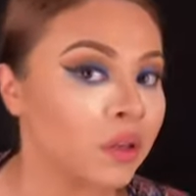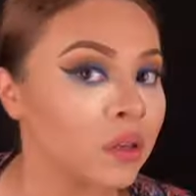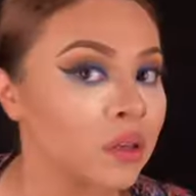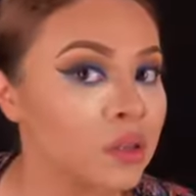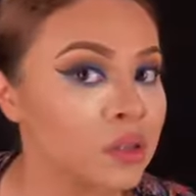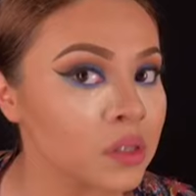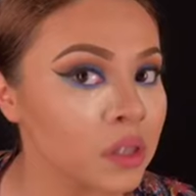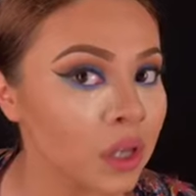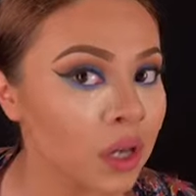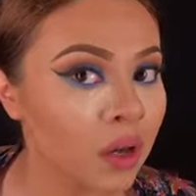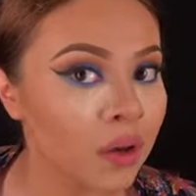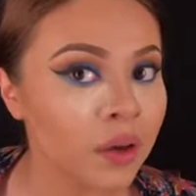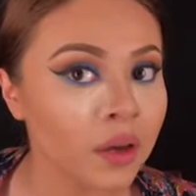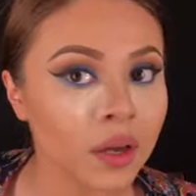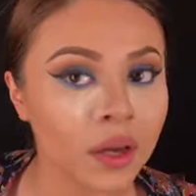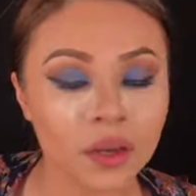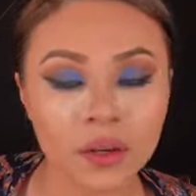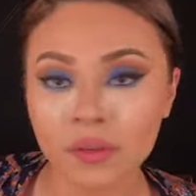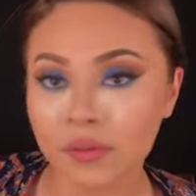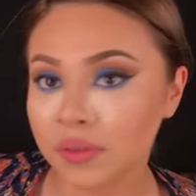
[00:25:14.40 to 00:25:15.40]
You see how it
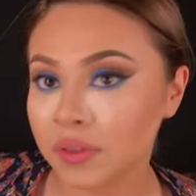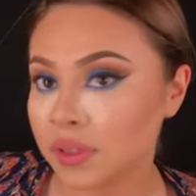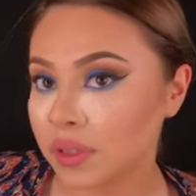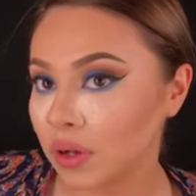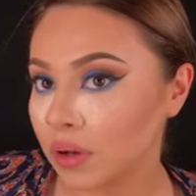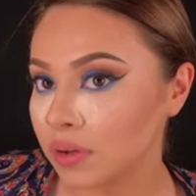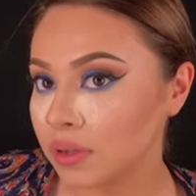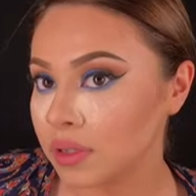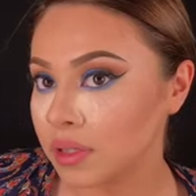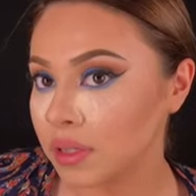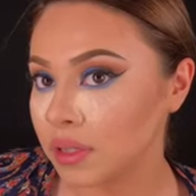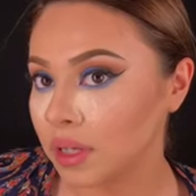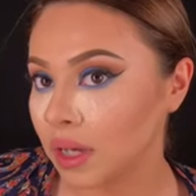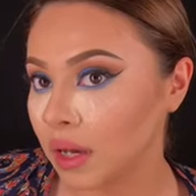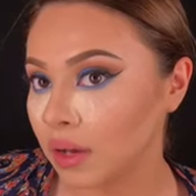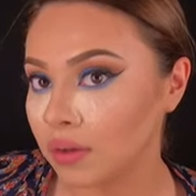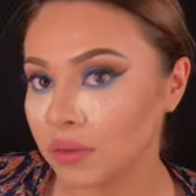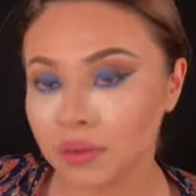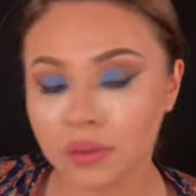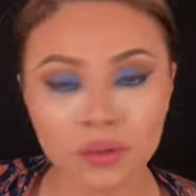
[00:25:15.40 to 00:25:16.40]
kind of tones it
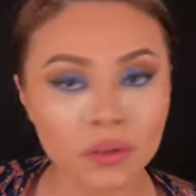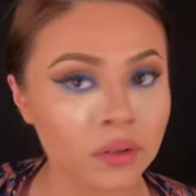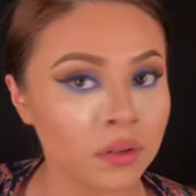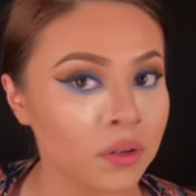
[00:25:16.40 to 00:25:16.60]
down?